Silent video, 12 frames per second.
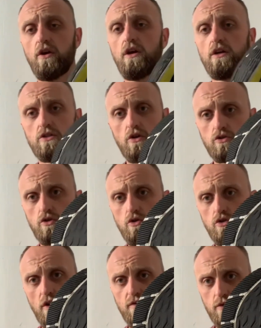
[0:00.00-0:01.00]
It's not too
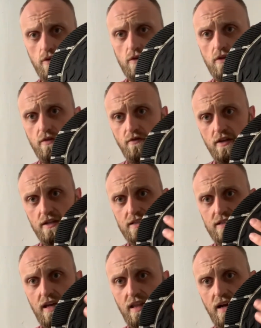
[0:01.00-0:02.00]
soft, so for it
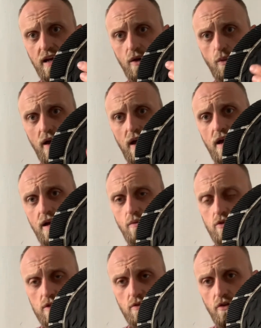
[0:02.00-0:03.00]
to get that kind of wear, it
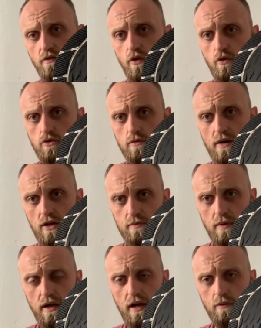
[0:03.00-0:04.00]
must have done a few hundred miles
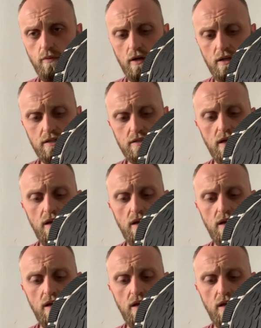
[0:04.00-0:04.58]
by now, at least.